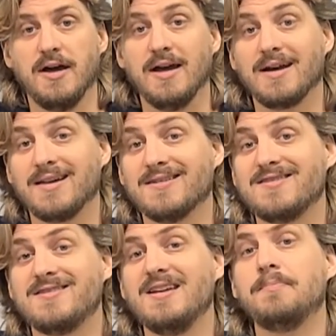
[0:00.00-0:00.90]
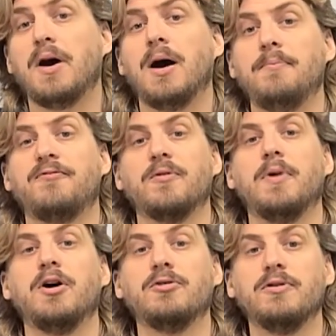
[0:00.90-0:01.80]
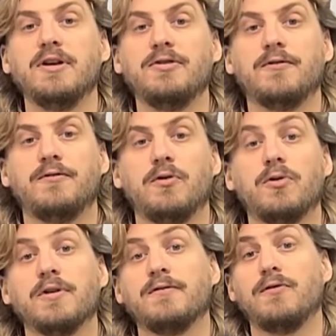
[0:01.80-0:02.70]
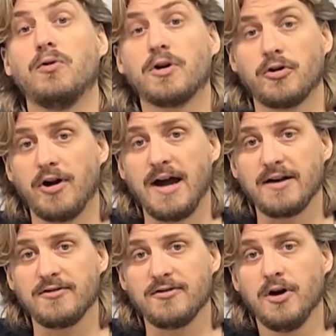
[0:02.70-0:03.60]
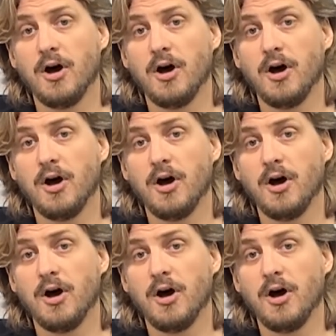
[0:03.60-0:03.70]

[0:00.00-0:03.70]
it can seep up from underneath the floor and floor cracks.